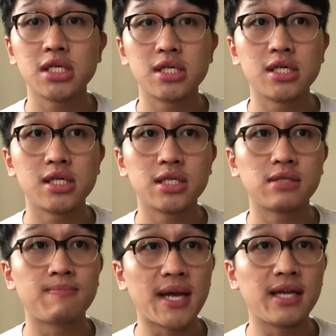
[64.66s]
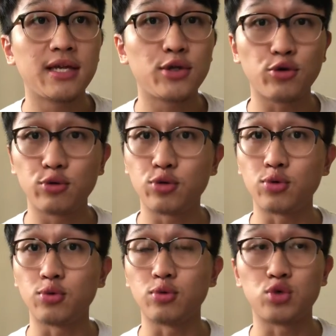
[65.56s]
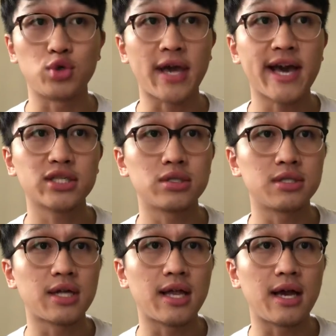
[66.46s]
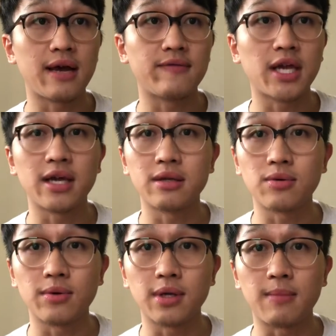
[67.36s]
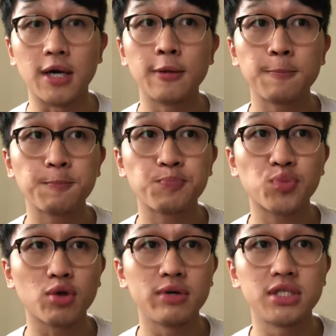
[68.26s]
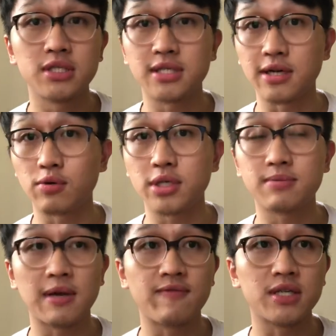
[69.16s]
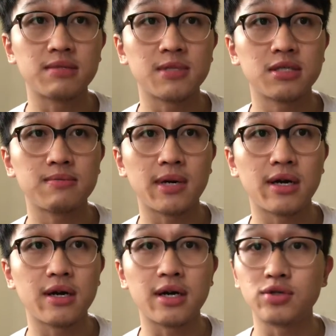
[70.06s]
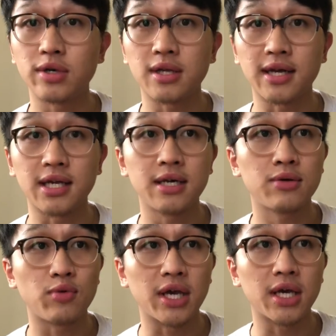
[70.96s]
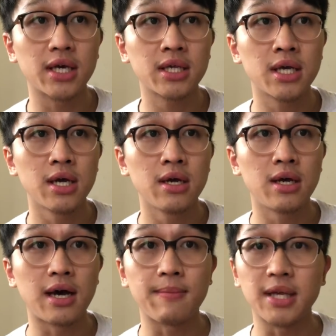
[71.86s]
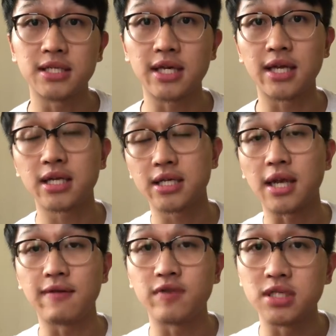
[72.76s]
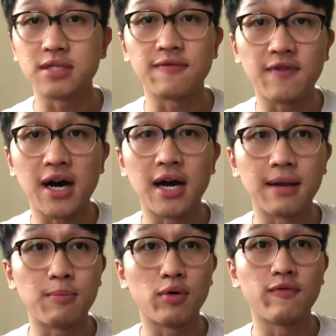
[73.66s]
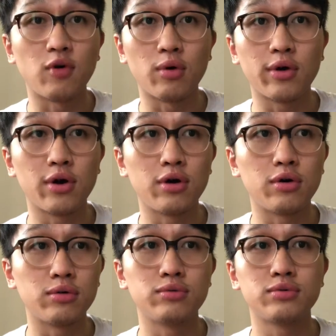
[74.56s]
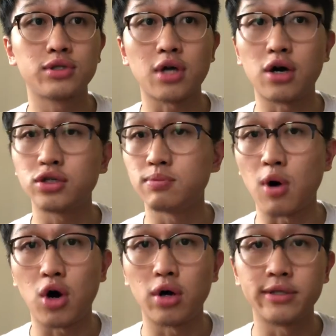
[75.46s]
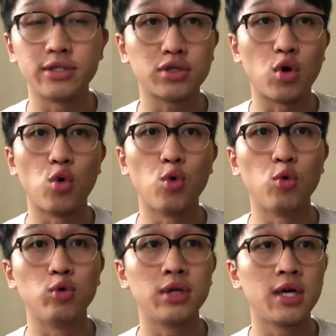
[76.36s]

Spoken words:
is mainly due to three actions that I've taken during the month, which is increase my investments by 190 ringgit. I maintain a diversified portfolio, stocks, bonds, gold,